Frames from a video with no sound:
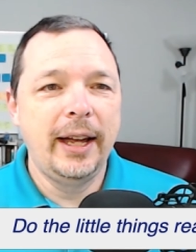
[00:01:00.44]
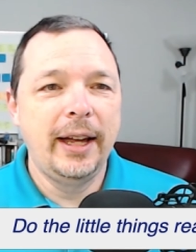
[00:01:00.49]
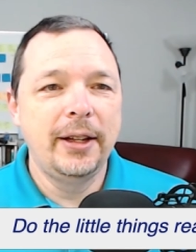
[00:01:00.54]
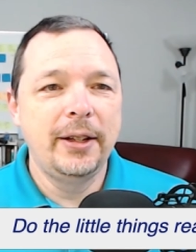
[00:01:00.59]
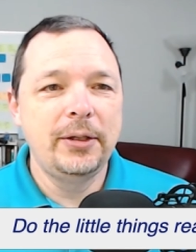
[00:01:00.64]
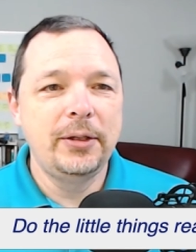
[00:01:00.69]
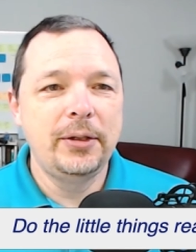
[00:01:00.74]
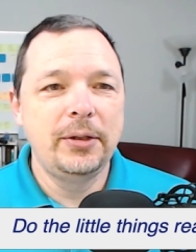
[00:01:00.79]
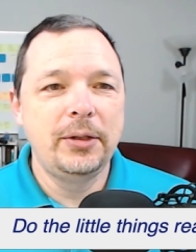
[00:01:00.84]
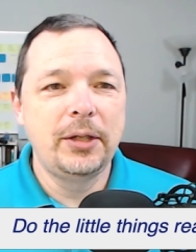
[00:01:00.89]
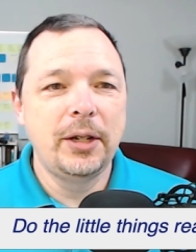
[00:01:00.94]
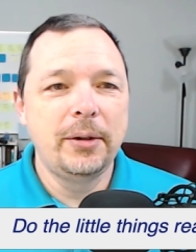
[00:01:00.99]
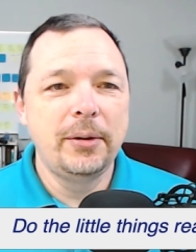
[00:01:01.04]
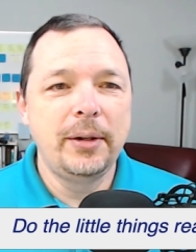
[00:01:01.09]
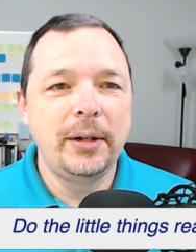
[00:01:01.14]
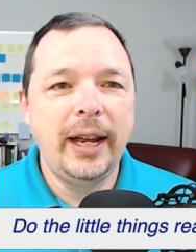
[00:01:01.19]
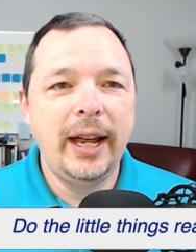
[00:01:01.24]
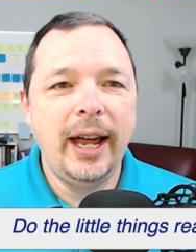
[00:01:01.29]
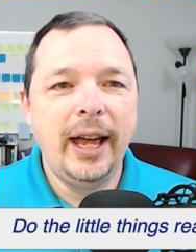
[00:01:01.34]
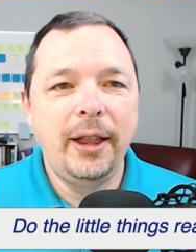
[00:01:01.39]
as
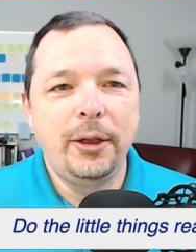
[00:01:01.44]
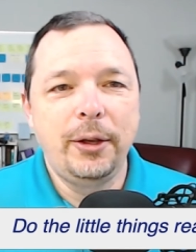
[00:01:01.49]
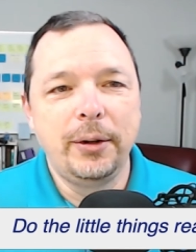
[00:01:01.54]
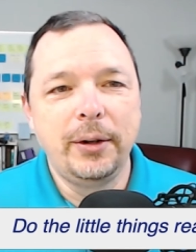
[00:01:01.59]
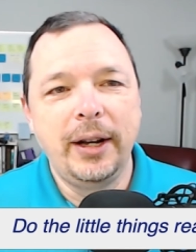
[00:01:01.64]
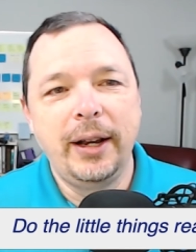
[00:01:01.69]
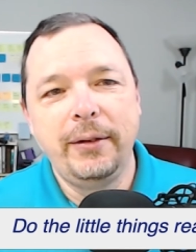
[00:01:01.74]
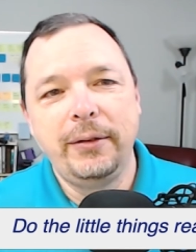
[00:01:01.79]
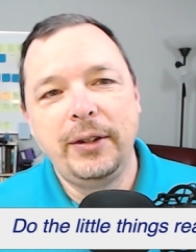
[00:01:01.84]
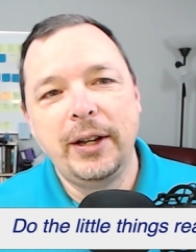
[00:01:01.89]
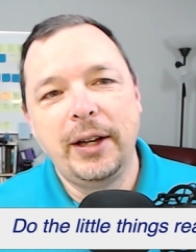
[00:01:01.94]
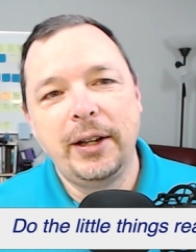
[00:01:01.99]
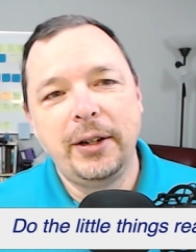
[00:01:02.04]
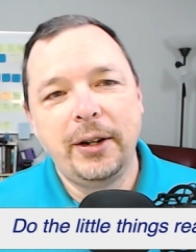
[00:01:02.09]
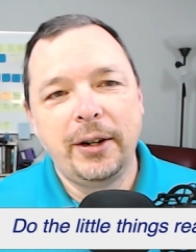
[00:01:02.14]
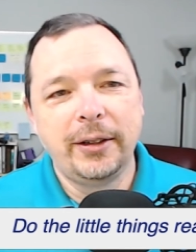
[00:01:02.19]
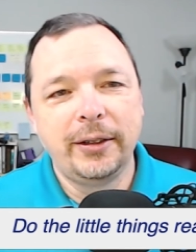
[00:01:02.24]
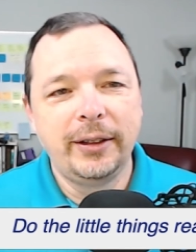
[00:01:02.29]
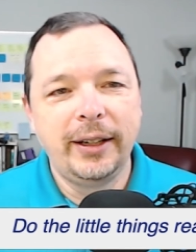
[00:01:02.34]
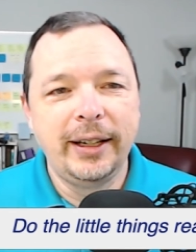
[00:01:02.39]
Joe and Catherine have
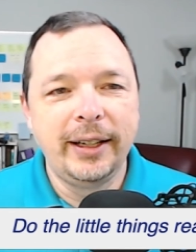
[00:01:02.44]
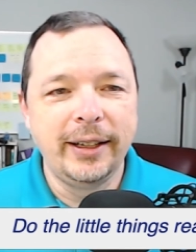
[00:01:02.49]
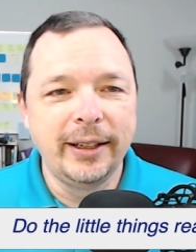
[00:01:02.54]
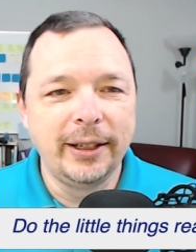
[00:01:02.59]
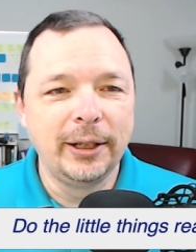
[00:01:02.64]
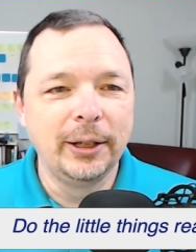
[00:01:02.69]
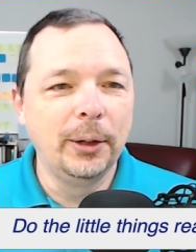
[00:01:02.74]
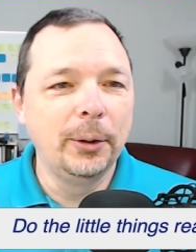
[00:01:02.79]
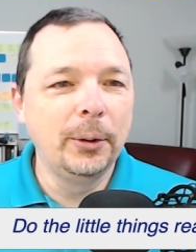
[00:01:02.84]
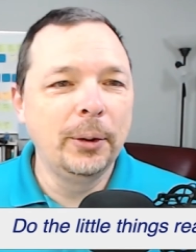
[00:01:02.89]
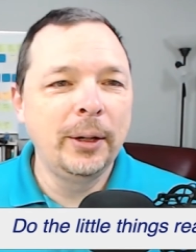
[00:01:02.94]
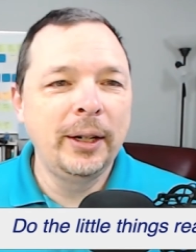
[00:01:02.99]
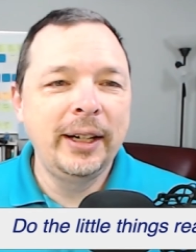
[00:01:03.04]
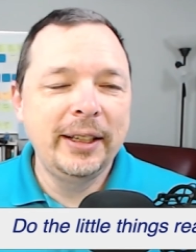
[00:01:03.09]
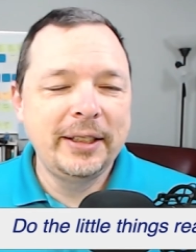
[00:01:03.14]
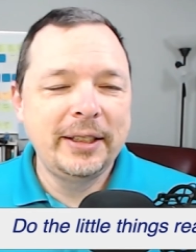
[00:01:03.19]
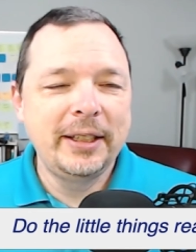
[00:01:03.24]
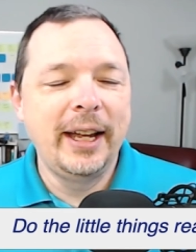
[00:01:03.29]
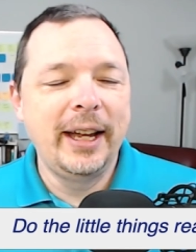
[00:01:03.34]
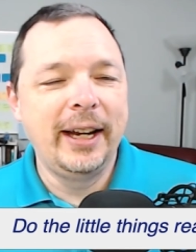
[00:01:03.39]
done already. A
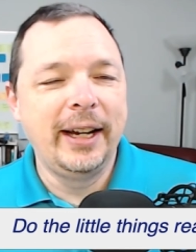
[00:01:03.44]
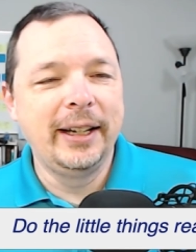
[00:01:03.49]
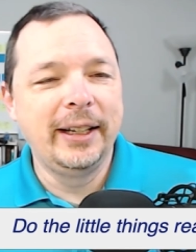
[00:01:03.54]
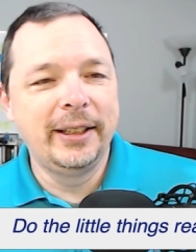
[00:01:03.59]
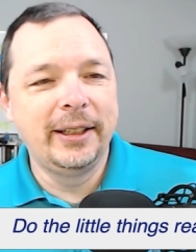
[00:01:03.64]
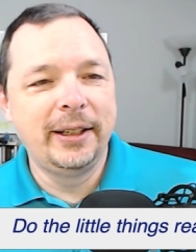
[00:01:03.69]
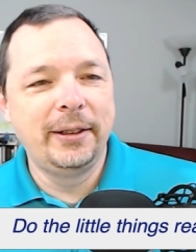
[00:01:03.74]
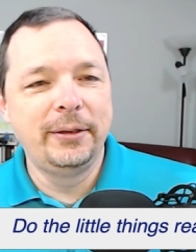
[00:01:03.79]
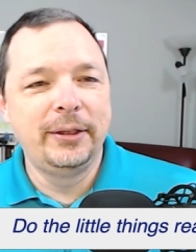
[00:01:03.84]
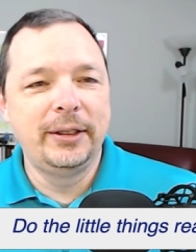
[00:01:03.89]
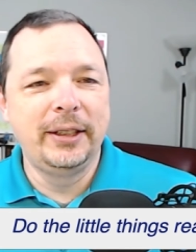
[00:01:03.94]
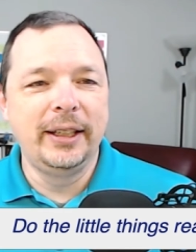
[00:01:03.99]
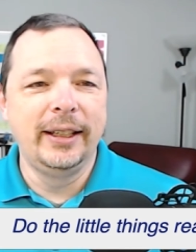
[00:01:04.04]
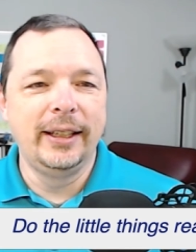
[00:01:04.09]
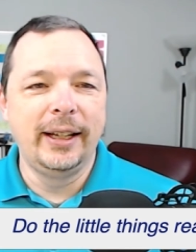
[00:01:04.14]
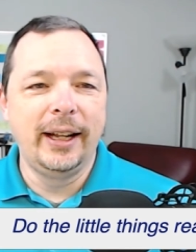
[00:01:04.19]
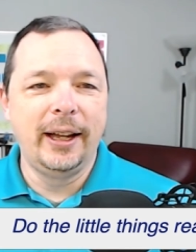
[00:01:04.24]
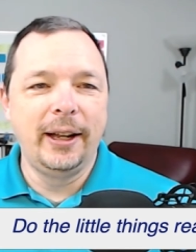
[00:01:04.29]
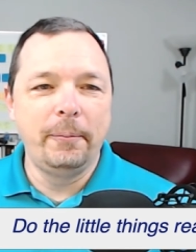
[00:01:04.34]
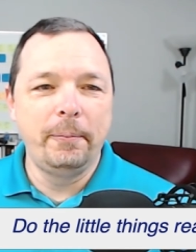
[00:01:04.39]
glorious day. I love
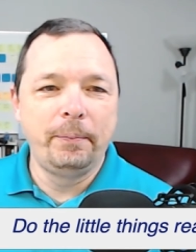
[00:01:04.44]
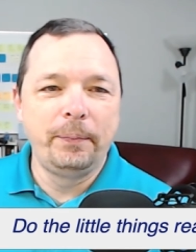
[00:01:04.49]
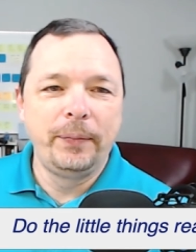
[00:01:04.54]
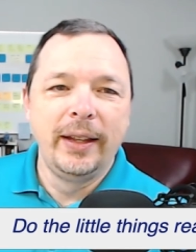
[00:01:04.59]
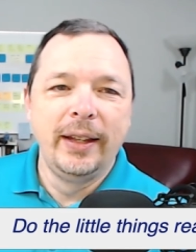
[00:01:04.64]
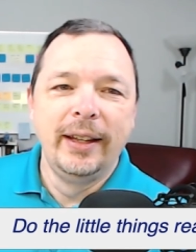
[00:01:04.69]
seeing that.